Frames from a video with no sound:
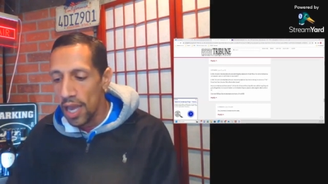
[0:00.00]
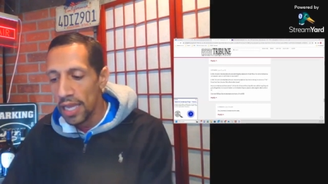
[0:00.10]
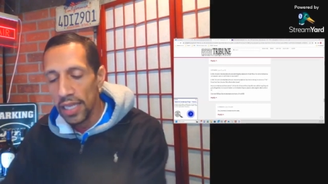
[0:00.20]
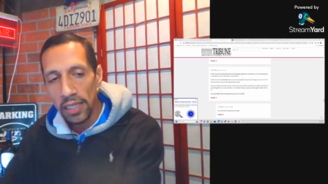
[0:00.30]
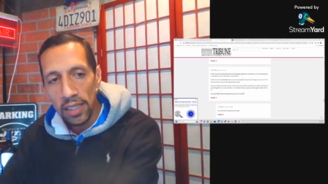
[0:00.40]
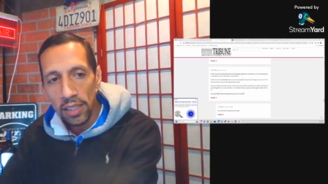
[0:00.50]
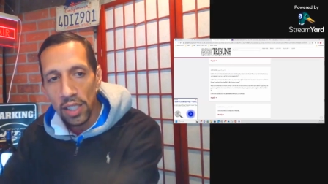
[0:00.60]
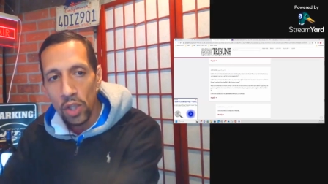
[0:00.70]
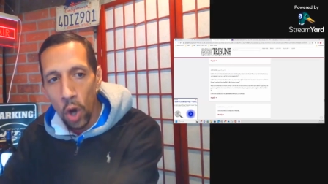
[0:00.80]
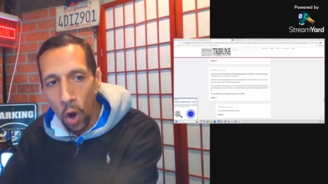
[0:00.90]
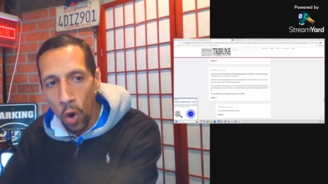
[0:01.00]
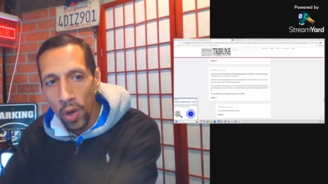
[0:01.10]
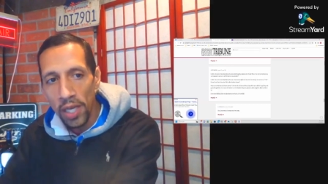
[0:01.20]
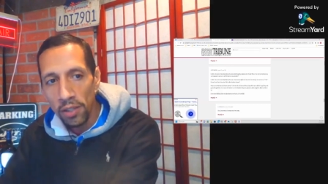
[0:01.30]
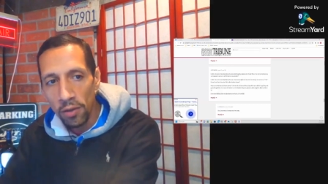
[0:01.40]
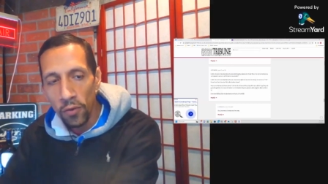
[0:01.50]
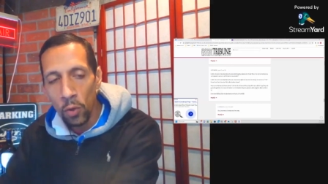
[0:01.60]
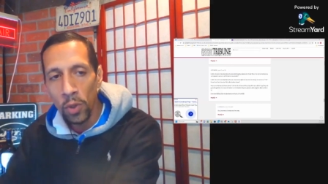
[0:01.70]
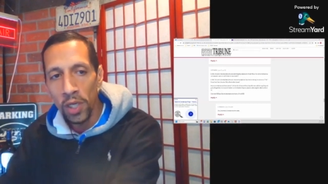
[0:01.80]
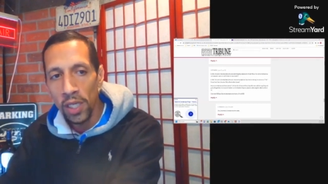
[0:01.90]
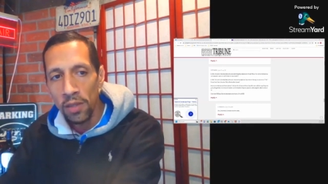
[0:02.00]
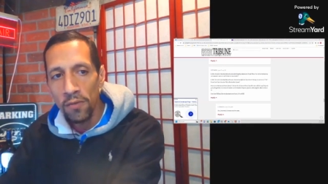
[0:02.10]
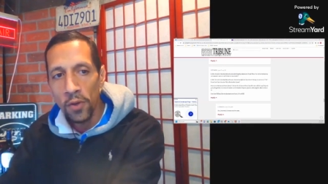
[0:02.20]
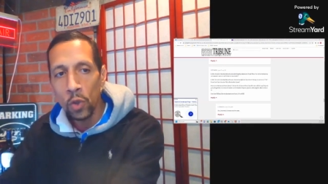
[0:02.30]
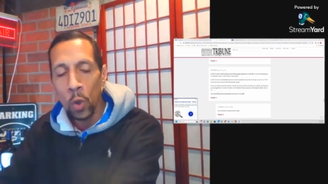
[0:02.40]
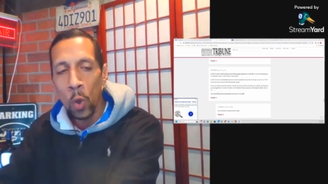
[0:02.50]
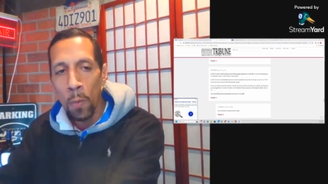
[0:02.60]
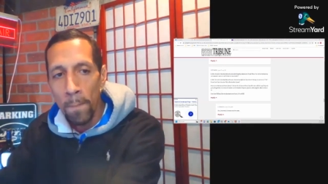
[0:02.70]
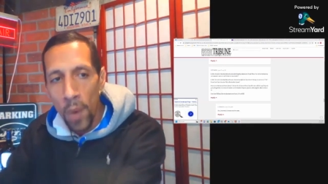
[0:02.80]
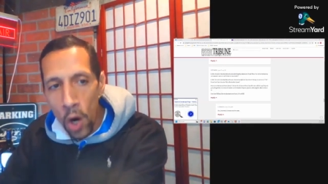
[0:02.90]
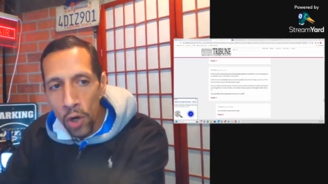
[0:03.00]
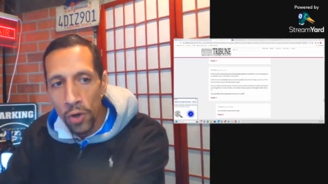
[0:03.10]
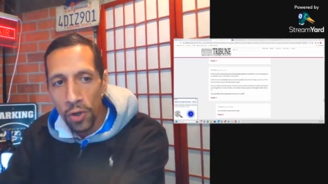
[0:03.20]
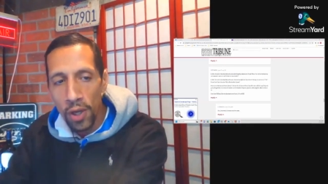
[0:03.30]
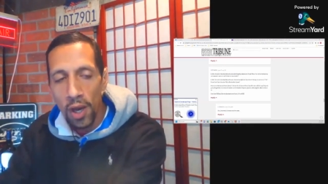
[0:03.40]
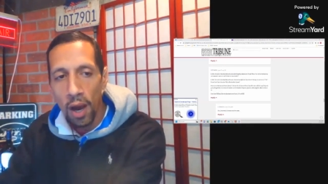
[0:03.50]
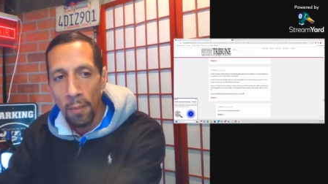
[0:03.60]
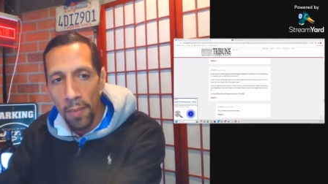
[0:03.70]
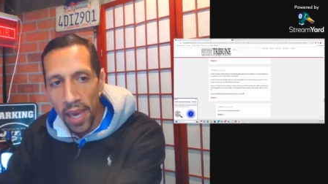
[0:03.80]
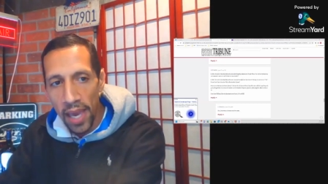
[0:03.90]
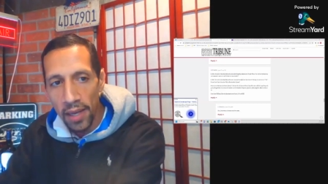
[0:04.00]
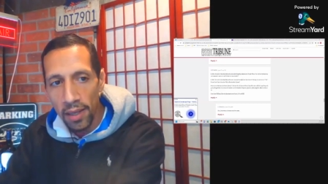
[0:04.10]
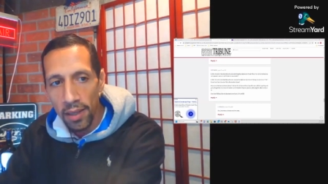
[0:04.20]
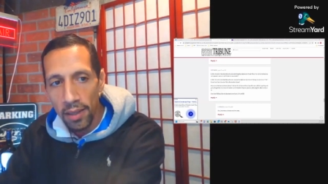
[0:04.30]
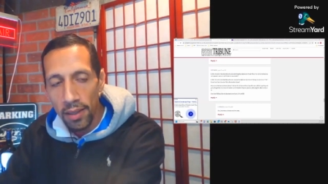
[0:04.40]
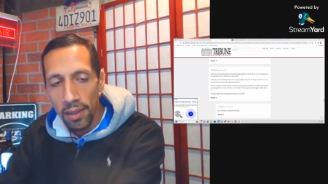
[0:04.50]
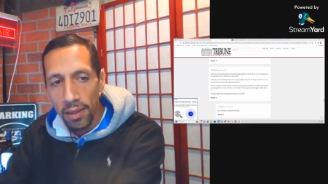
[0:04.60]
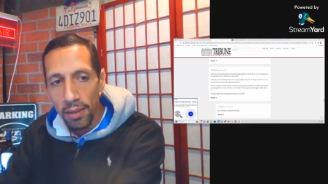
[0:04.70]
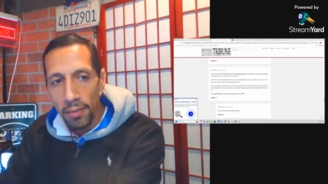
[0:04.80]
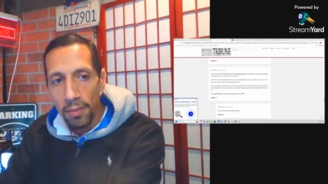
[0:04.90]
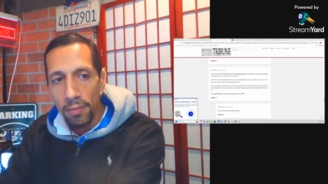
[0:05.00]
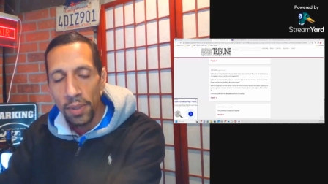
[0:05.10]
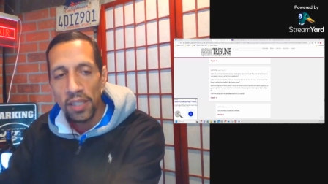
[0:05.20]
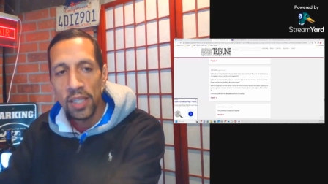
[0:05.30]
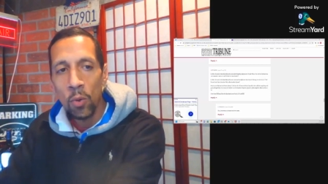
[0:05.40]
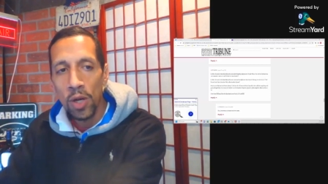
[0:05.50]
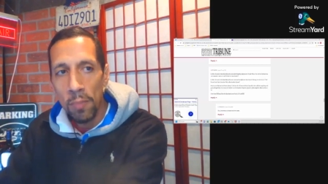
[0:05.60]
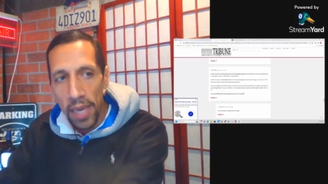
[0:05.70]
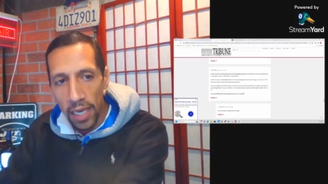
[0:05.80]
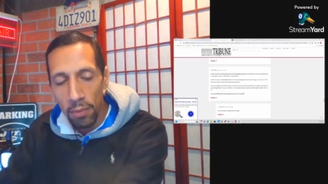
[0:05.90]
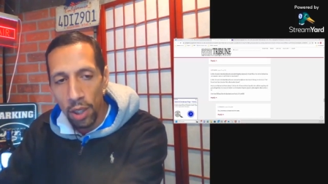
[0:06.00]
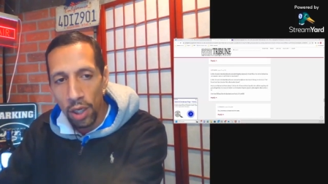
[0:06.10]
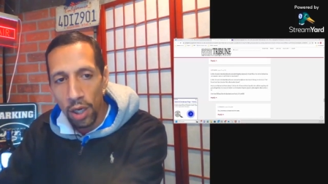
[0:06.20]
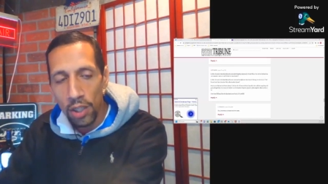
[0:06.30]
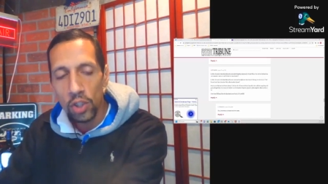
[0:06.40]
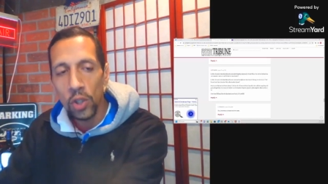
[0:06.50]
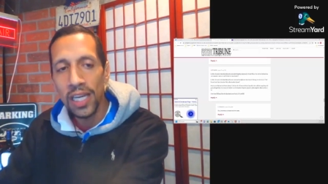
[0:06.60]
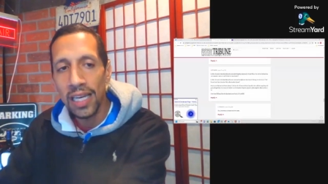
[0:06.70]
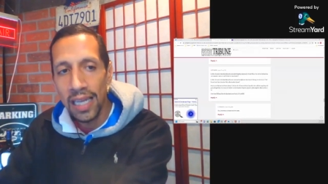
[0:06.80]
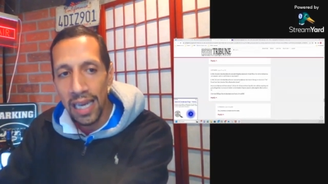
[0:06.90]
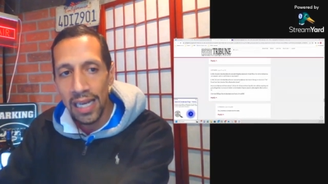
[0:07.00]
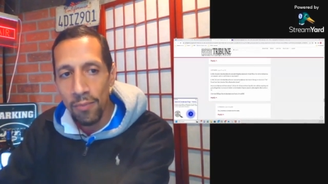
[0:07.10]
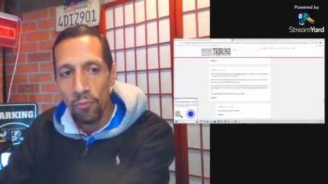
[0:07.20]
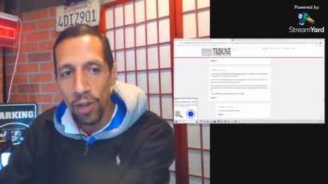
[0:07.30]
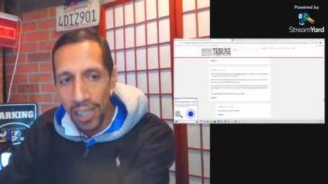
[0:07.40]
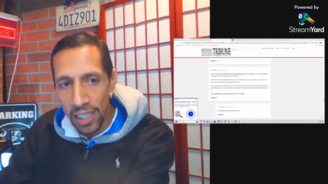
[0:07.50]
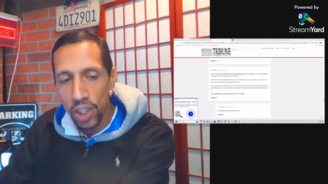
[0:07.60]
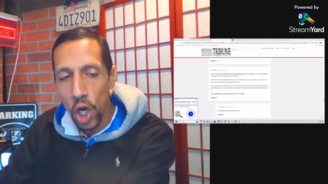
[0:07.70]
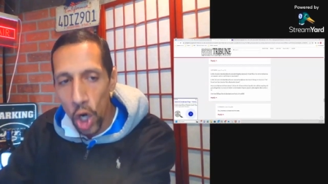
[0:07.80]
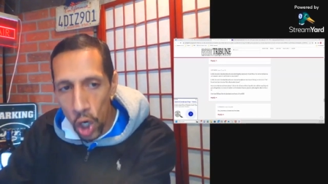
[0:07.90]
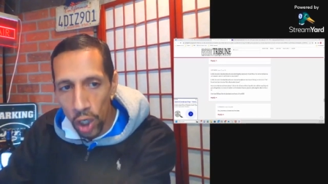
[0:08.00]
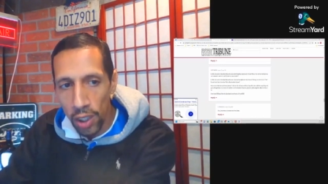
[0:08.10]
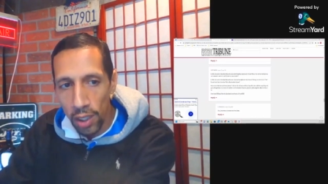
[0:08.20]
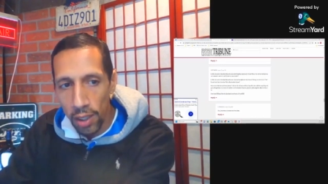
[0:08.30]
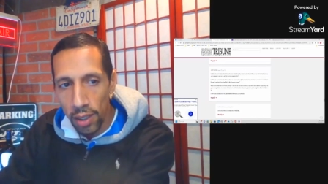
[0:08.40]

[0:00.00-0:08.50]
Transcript: And they did this whole interview with an individual who murdered a man because they want to make him look good so they can get him released early.